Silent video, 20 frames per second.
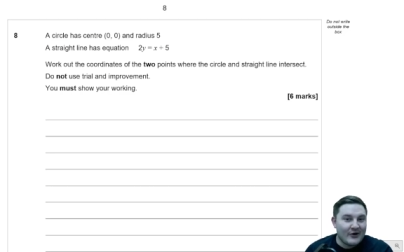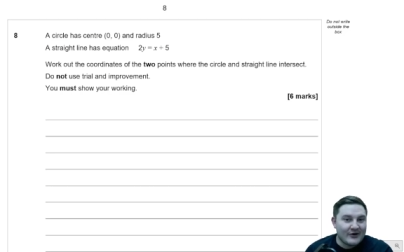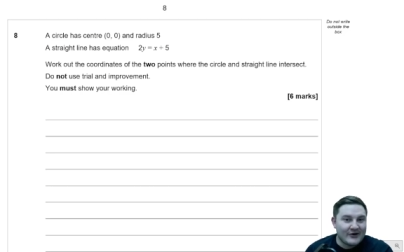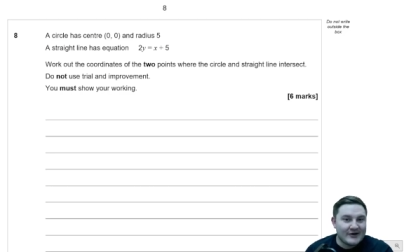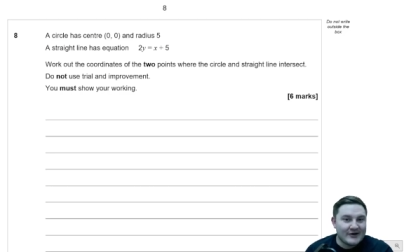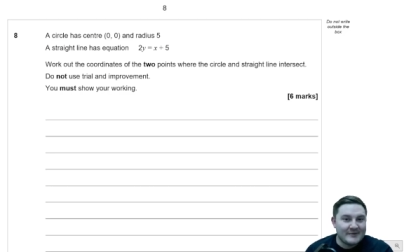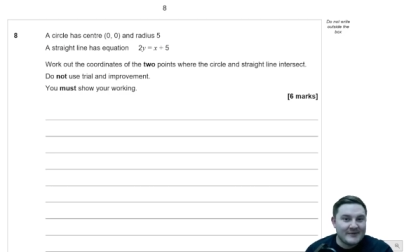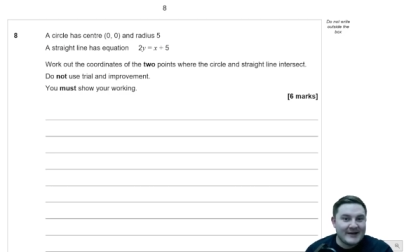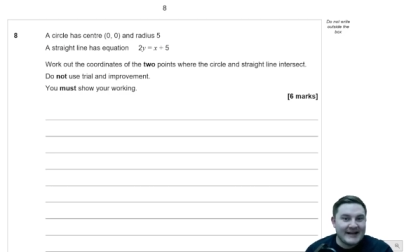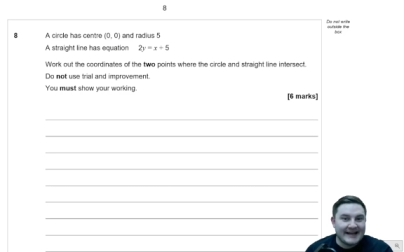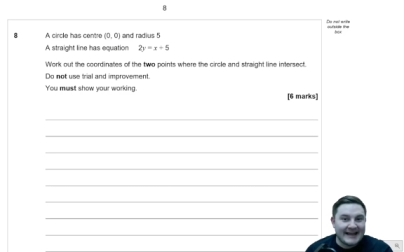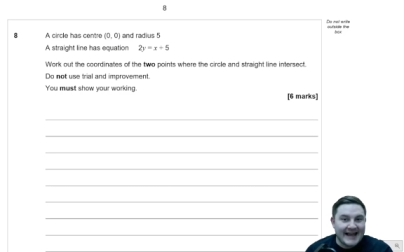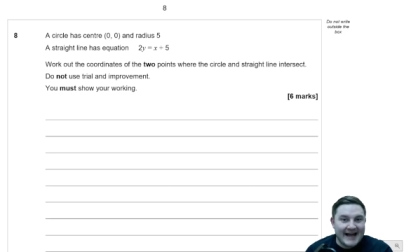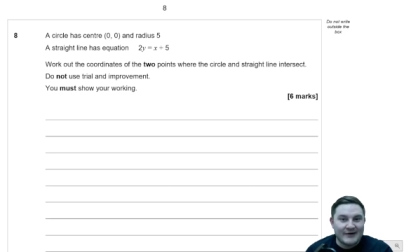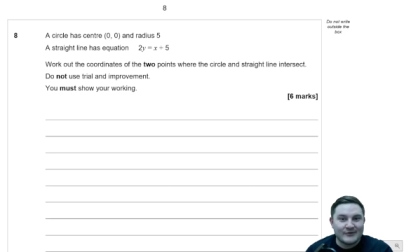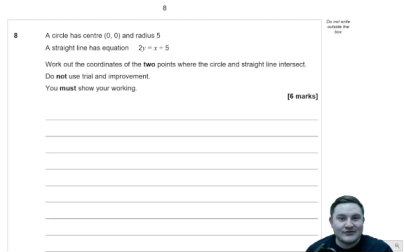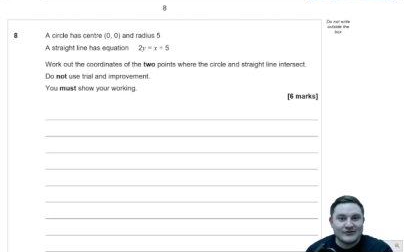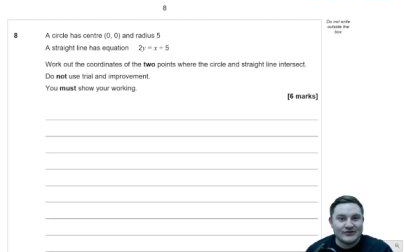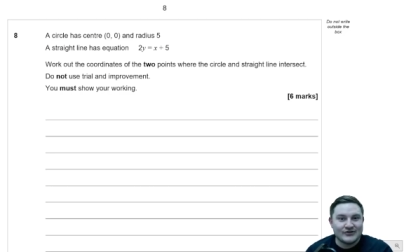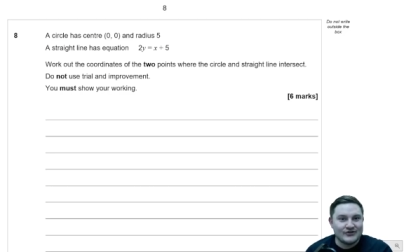going to be
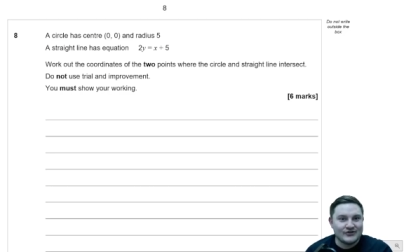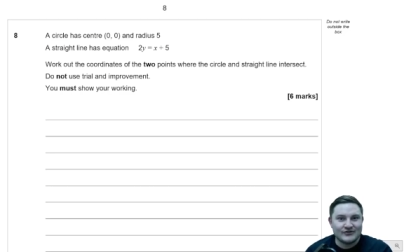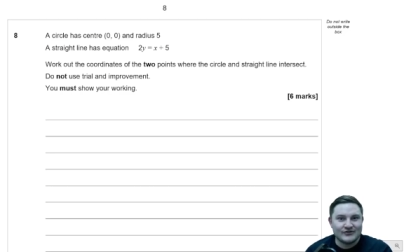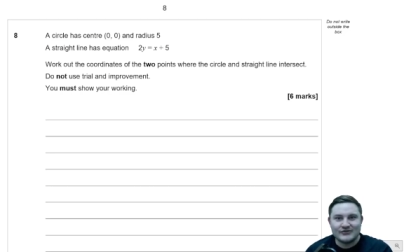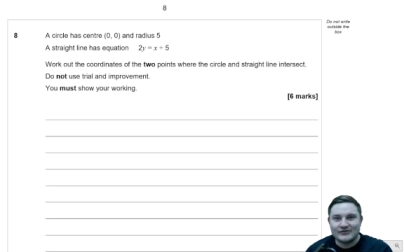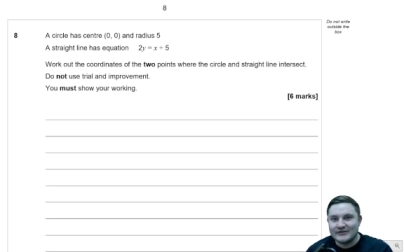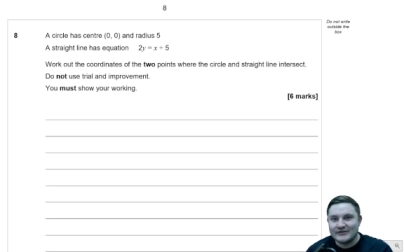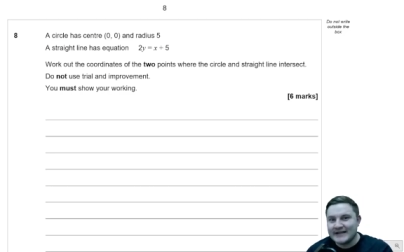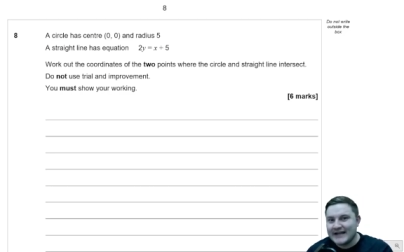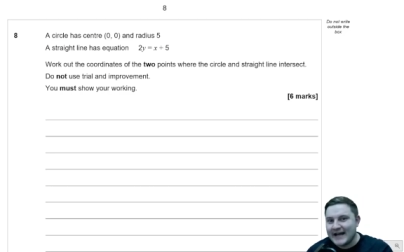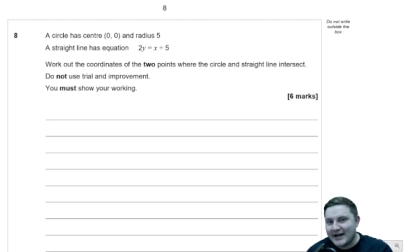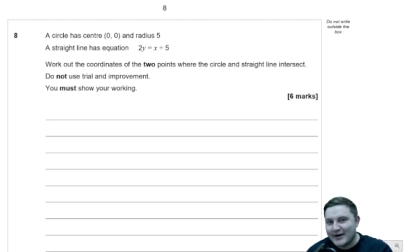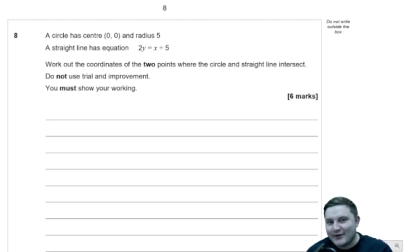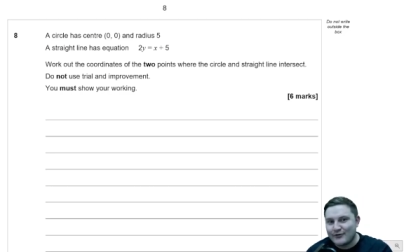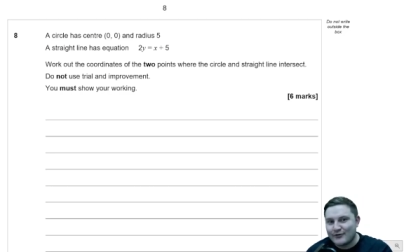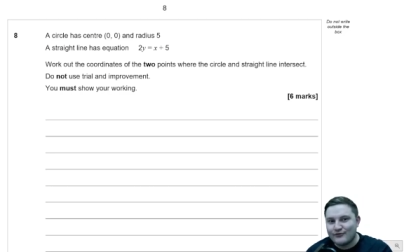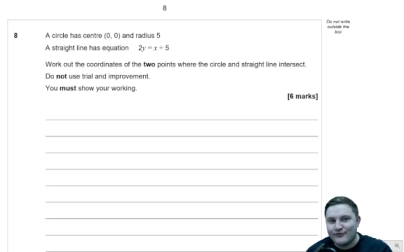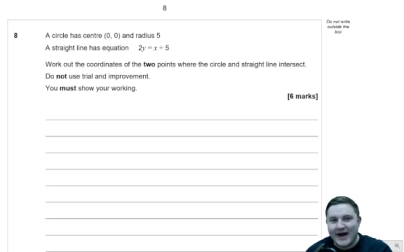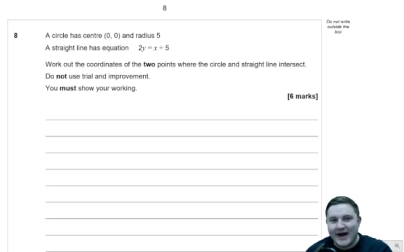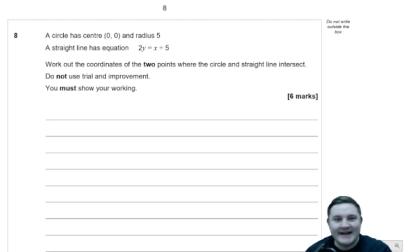allowed to just kind
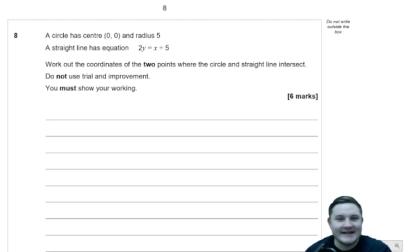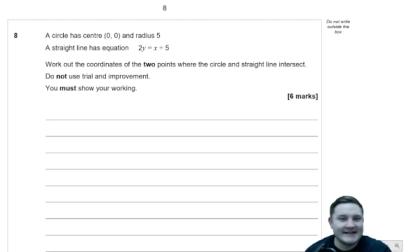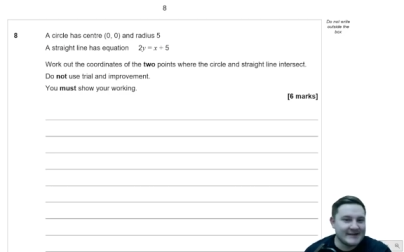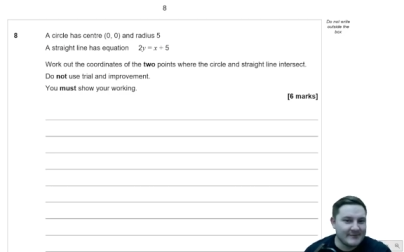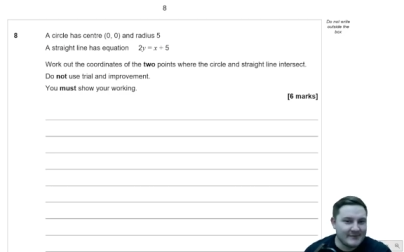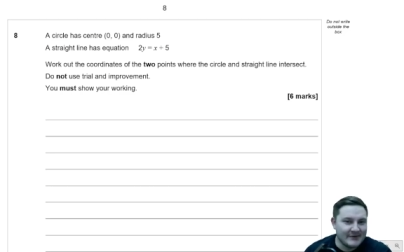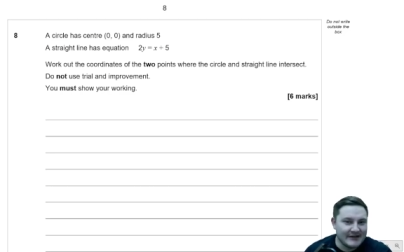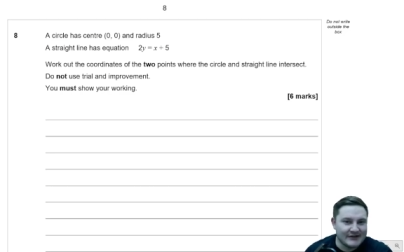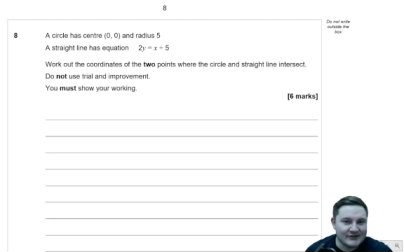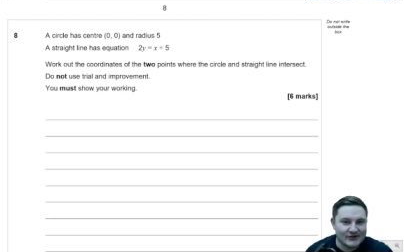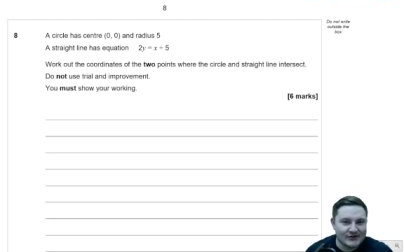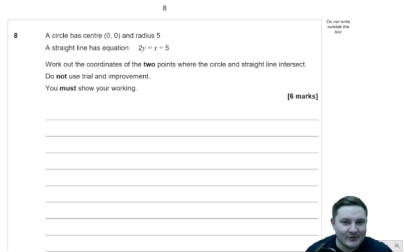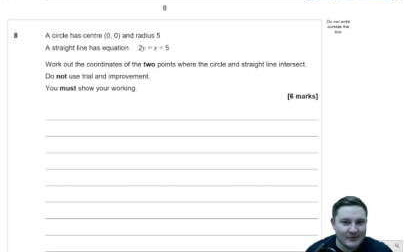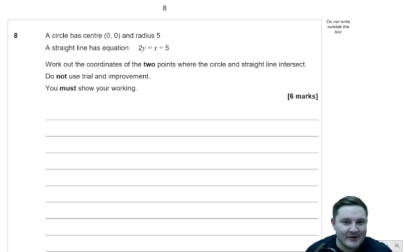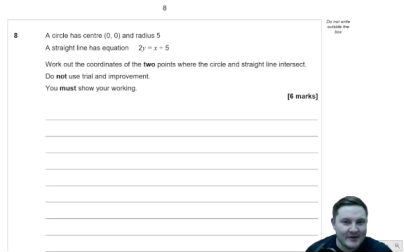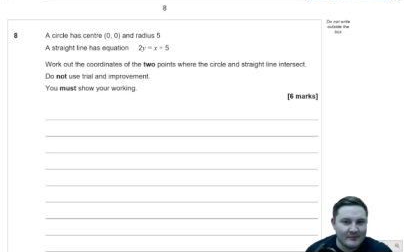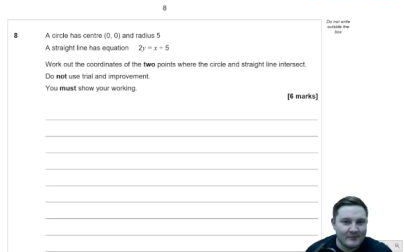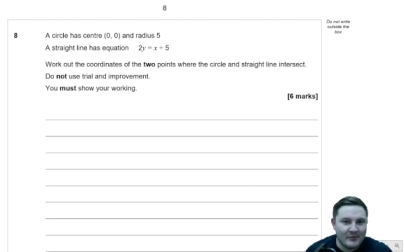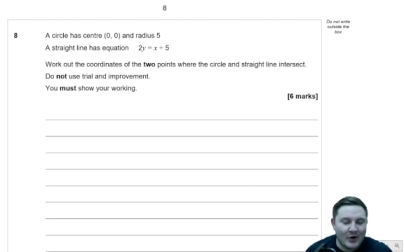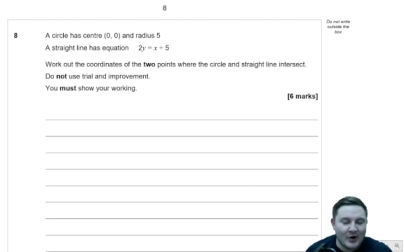of randomly sub
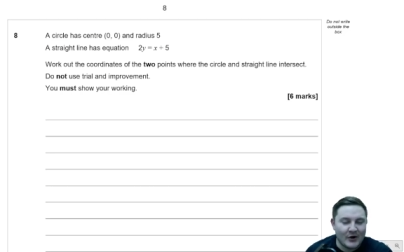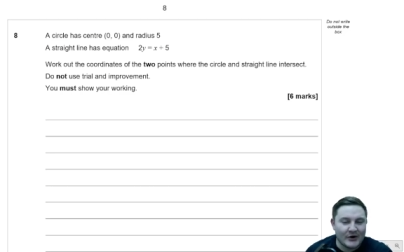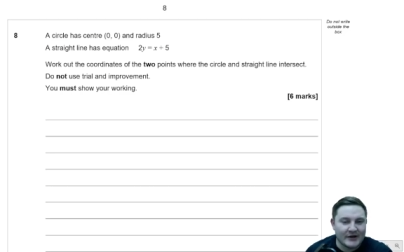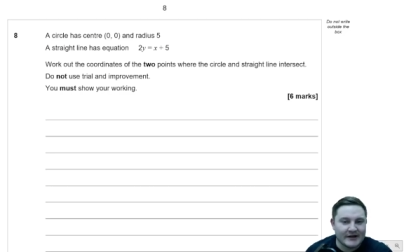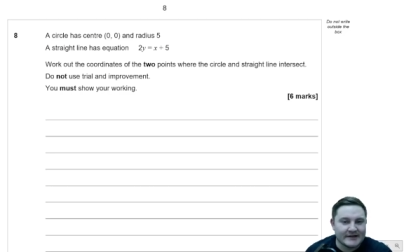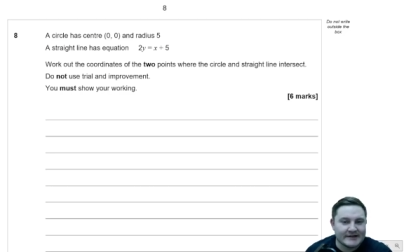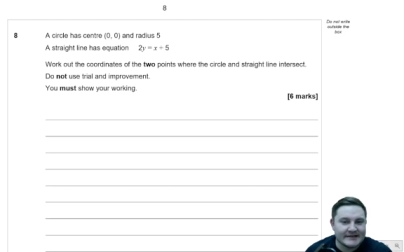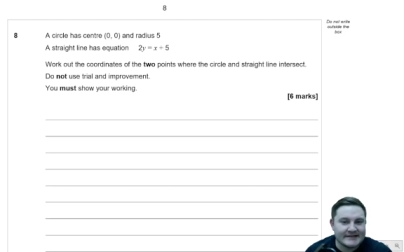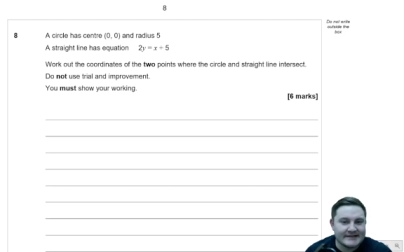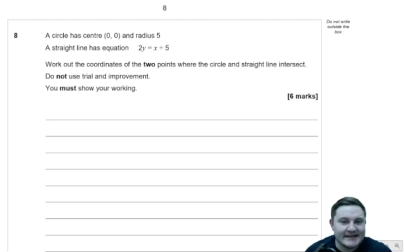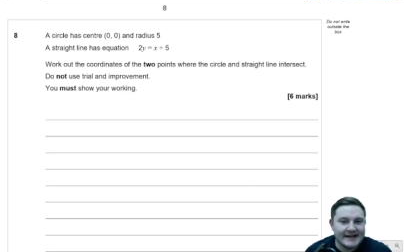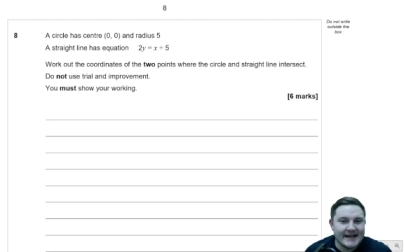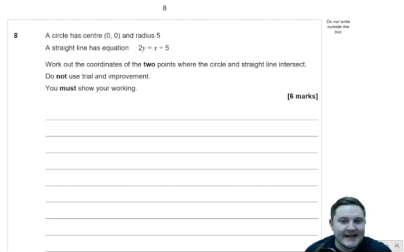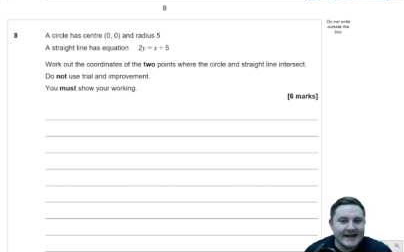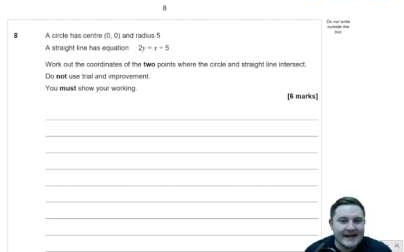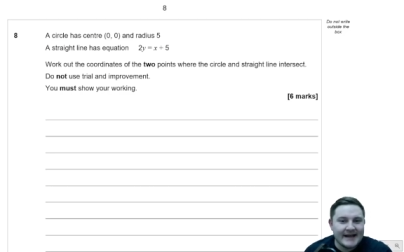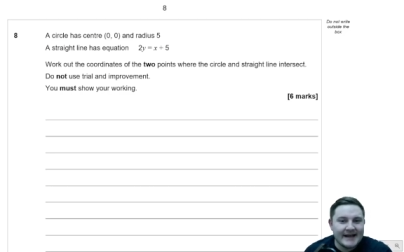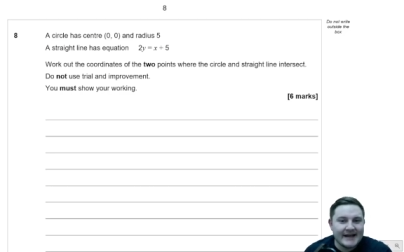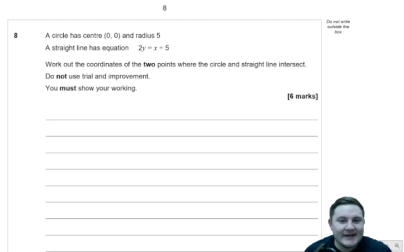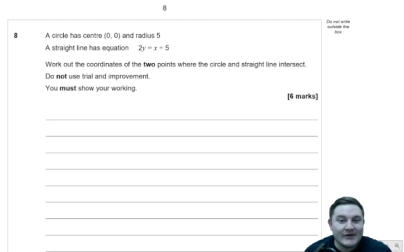in points
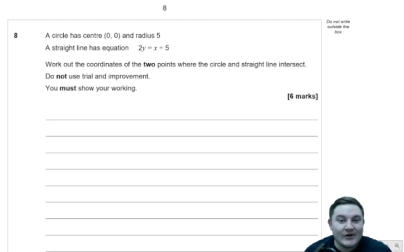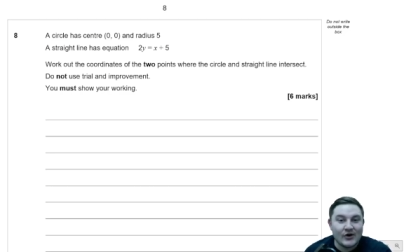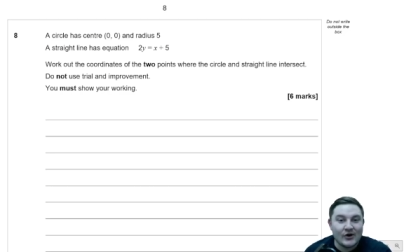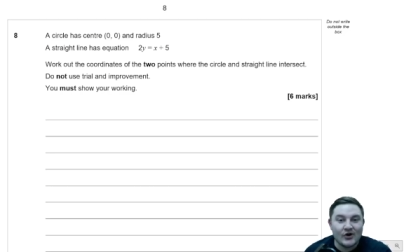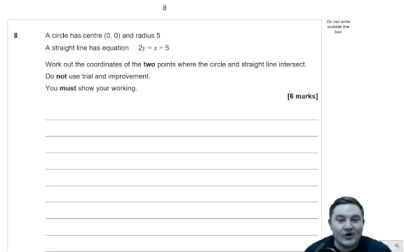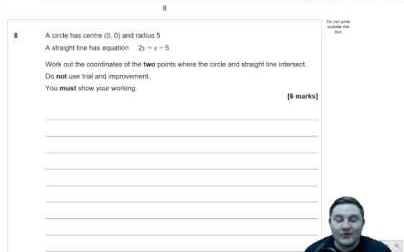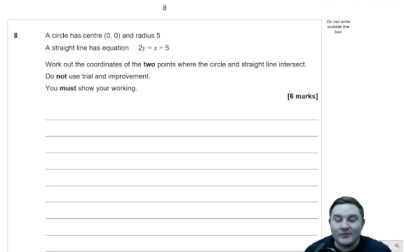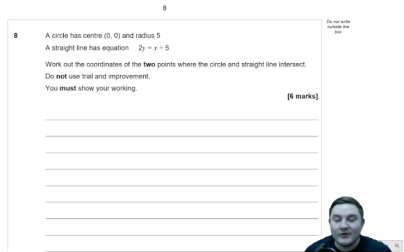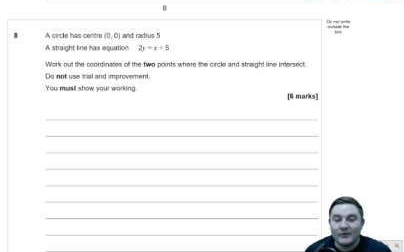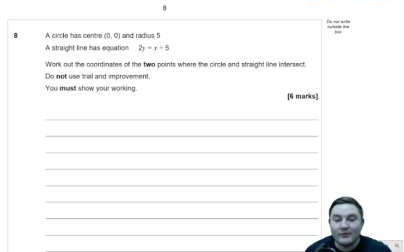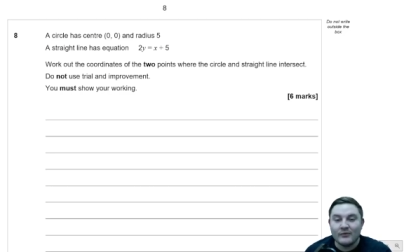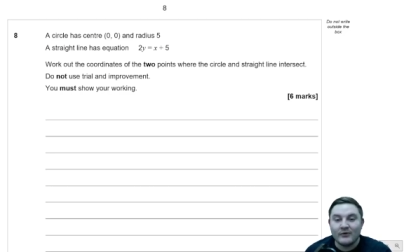in the hope that we'll